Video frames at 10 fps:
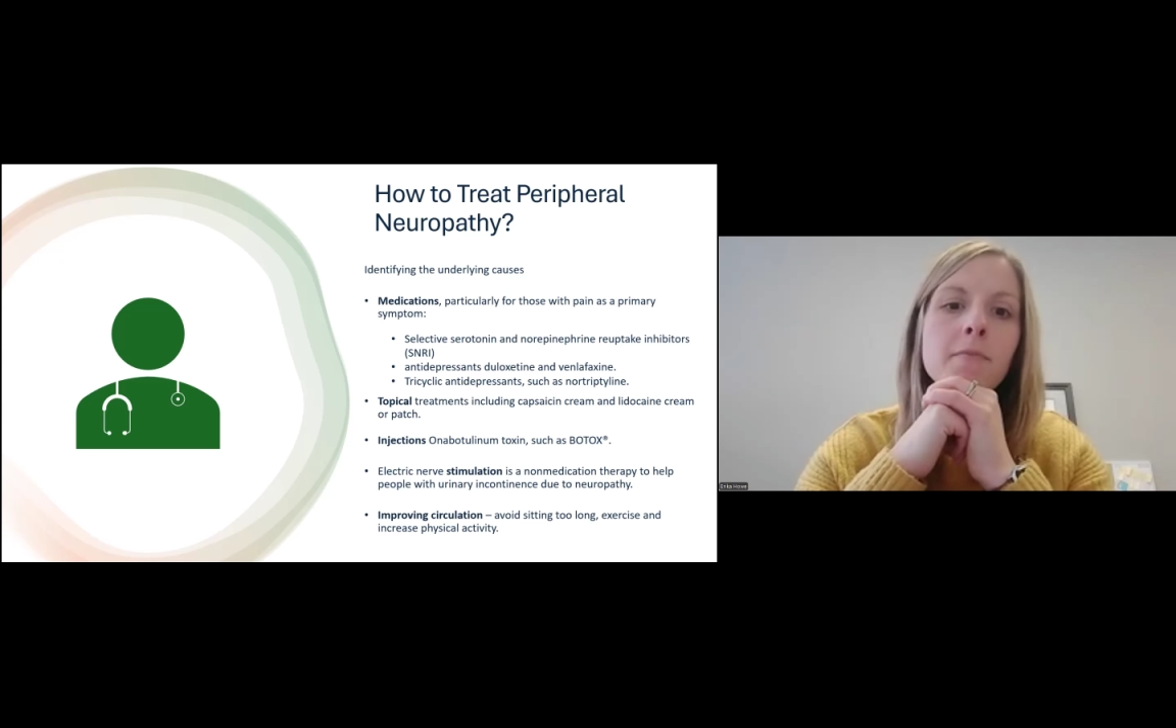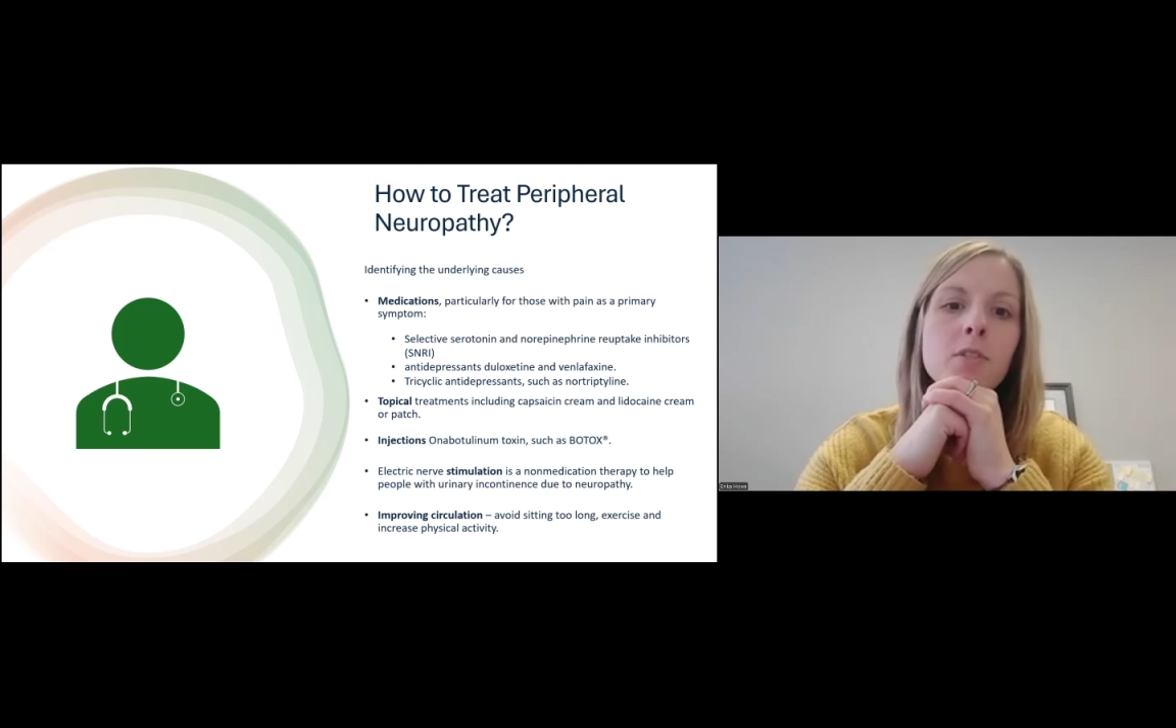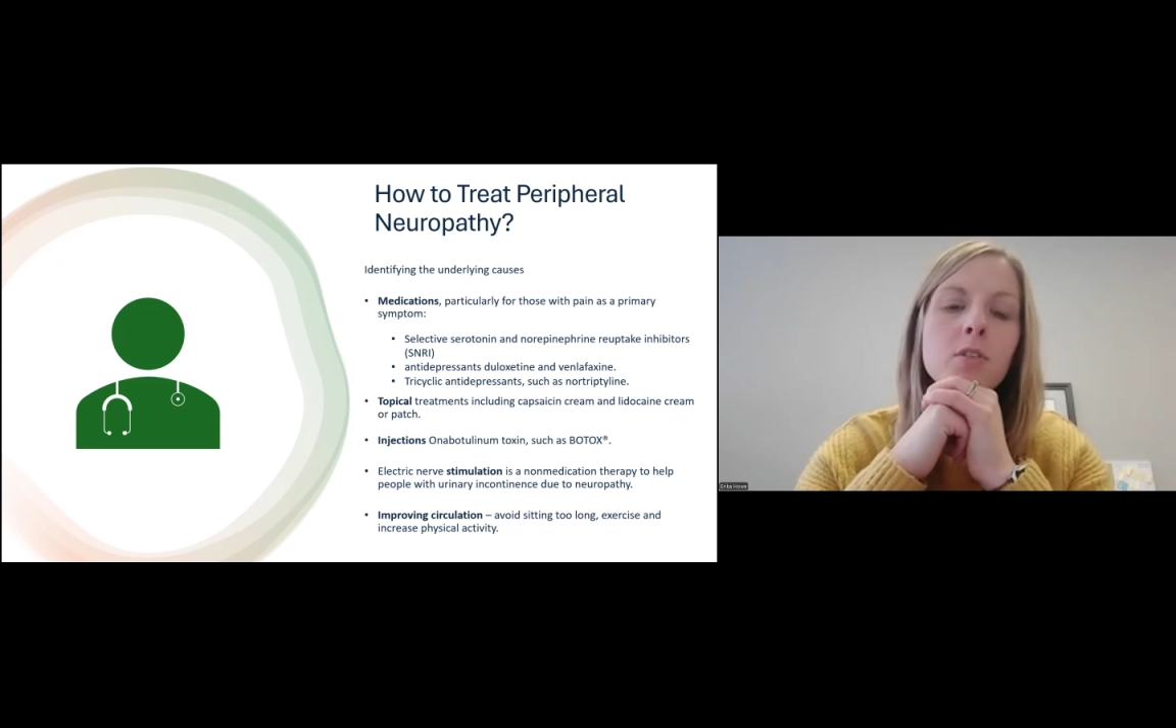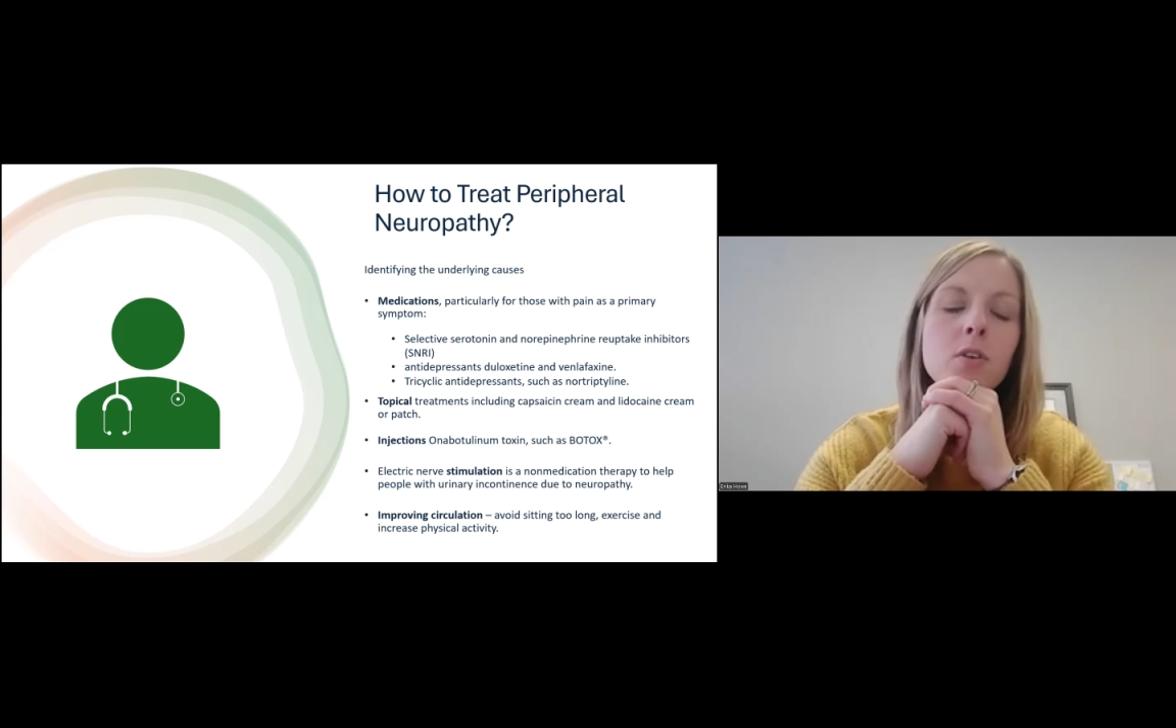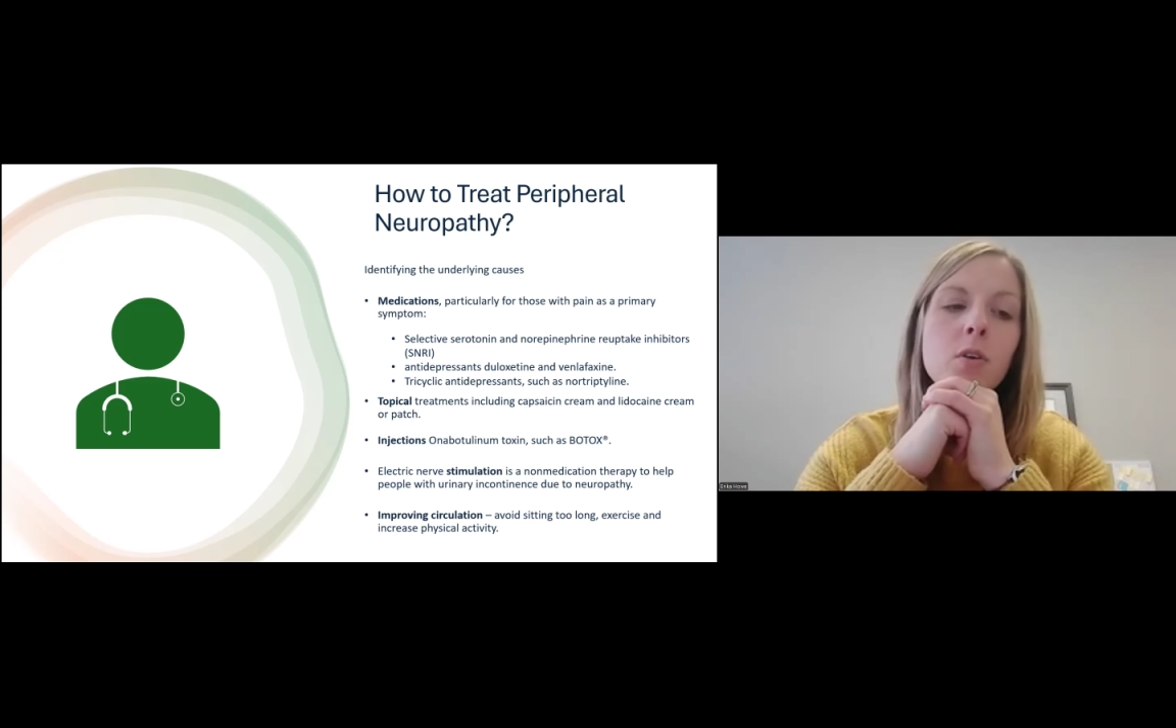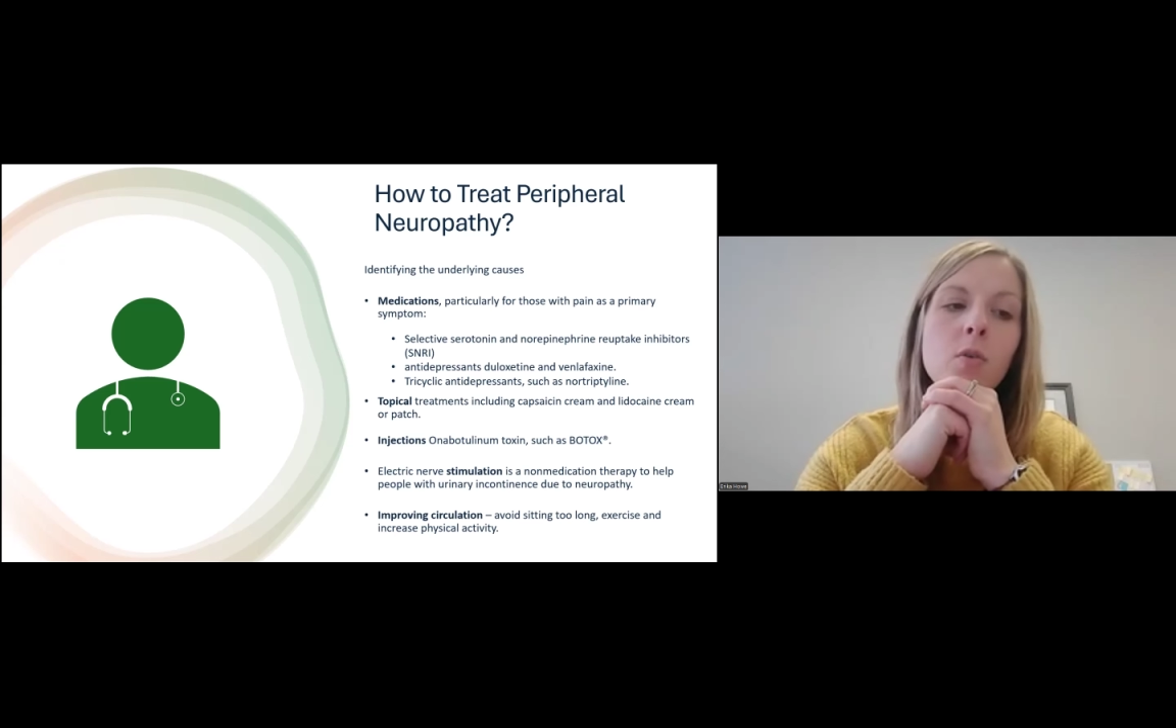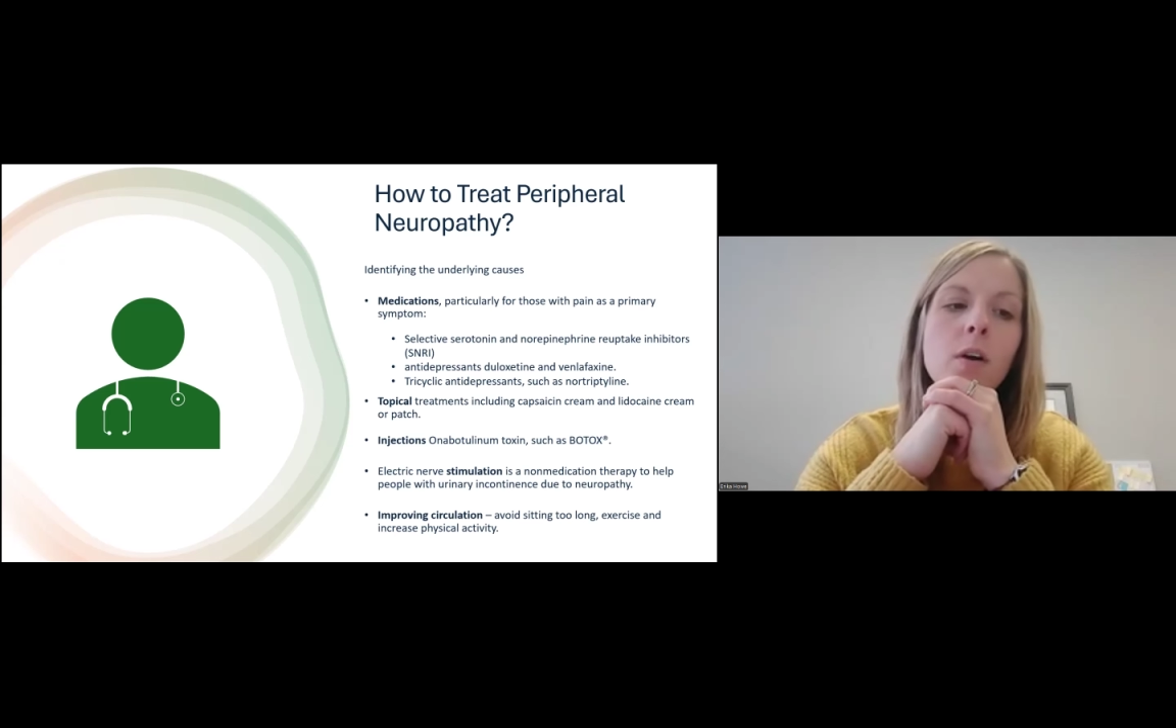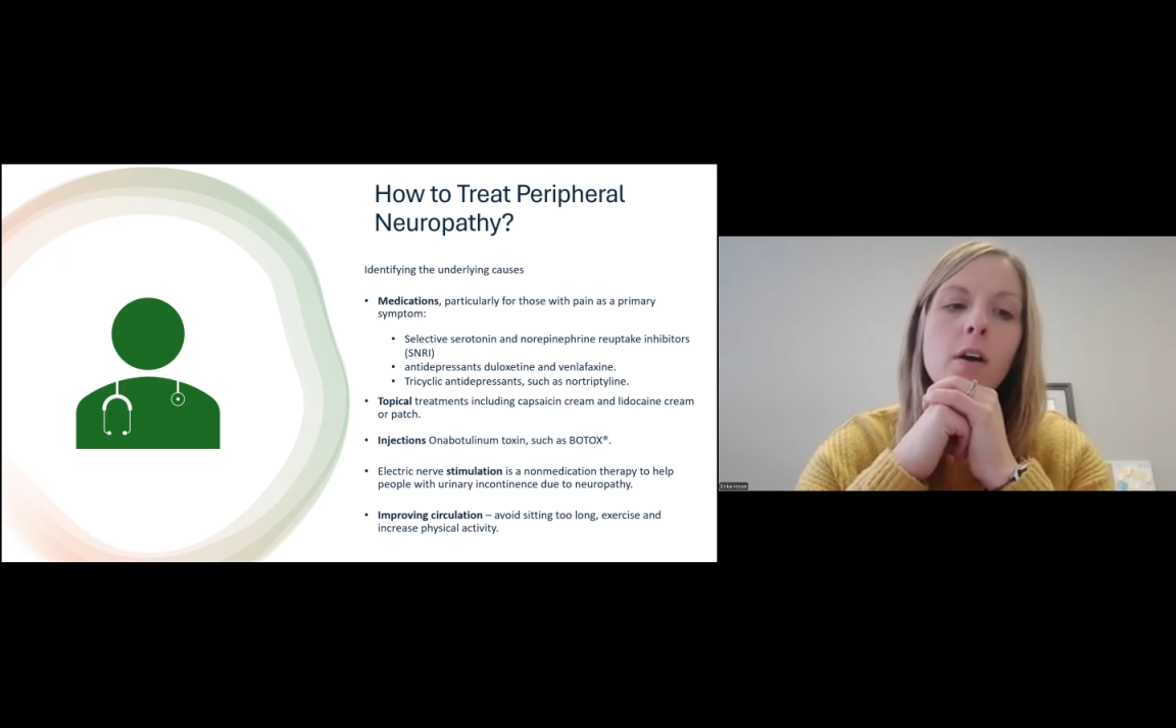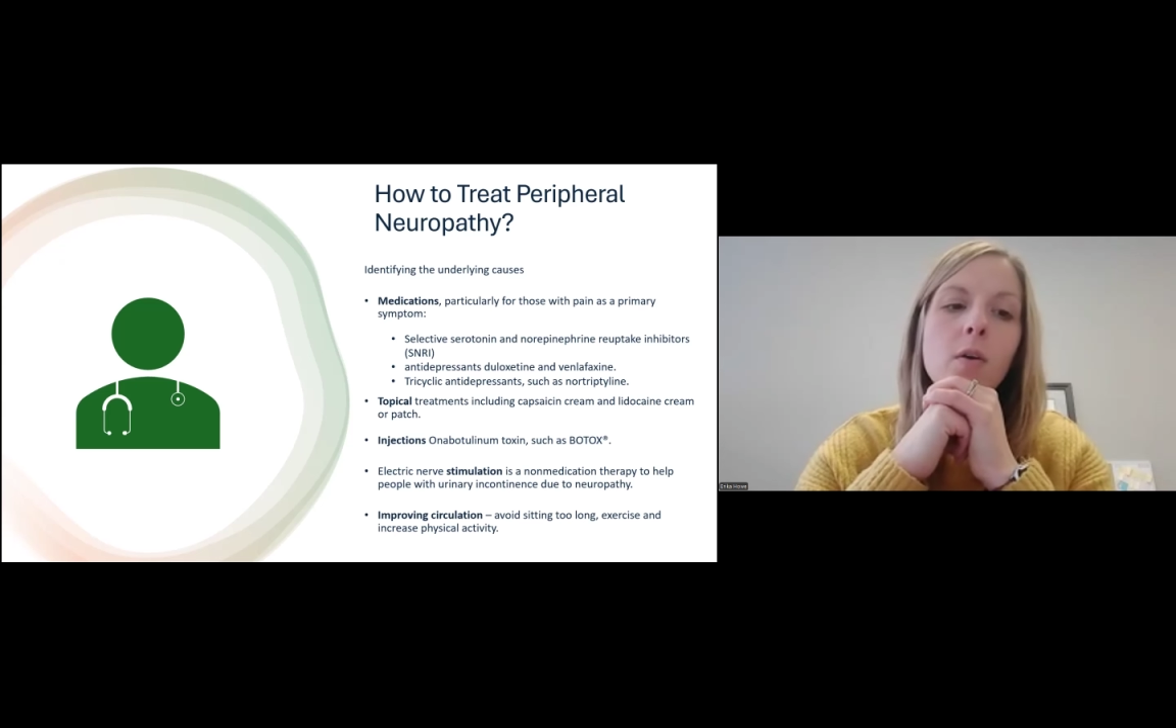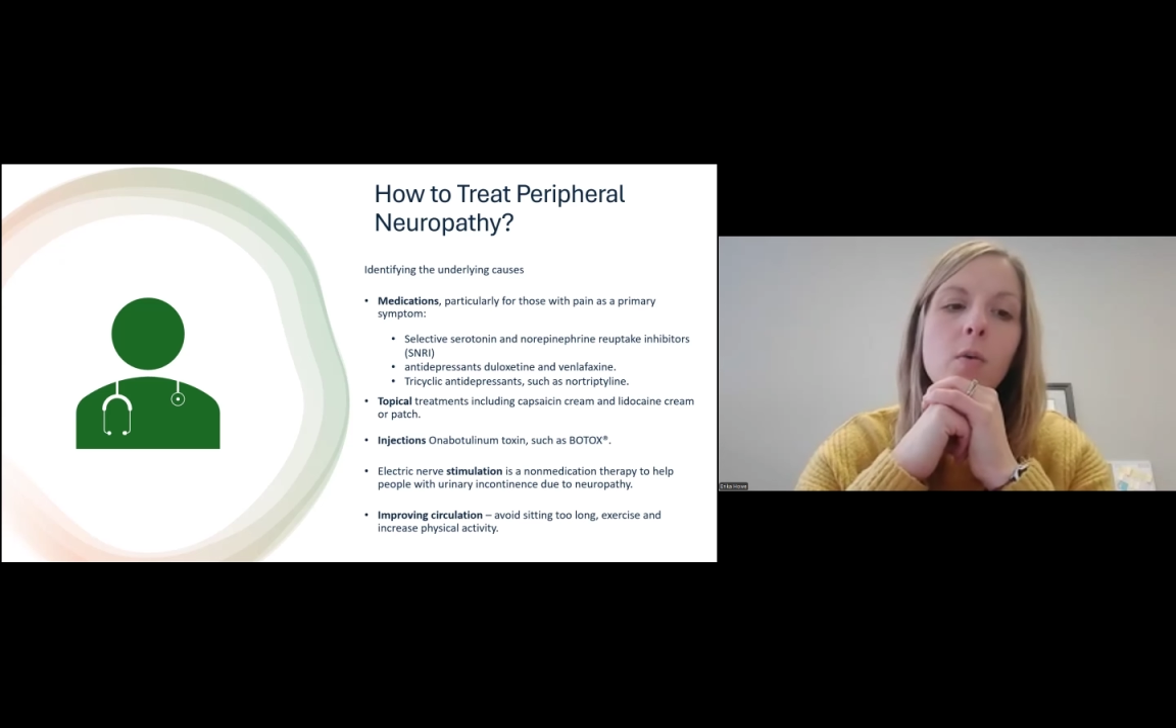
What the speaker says: So